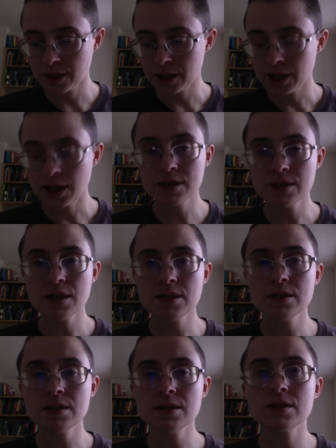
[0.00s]
And
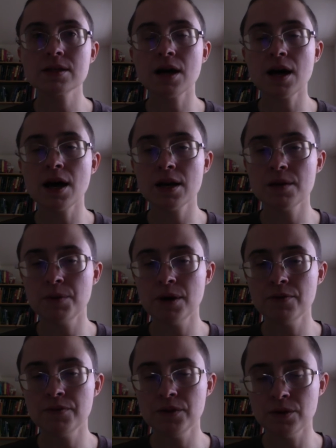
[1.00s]
sense the sky
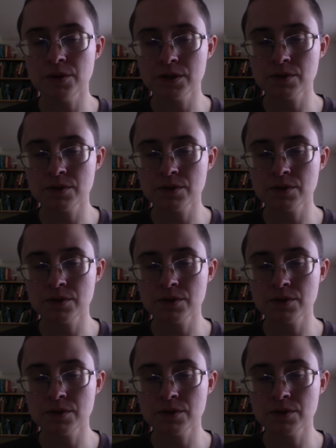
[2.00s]
above you as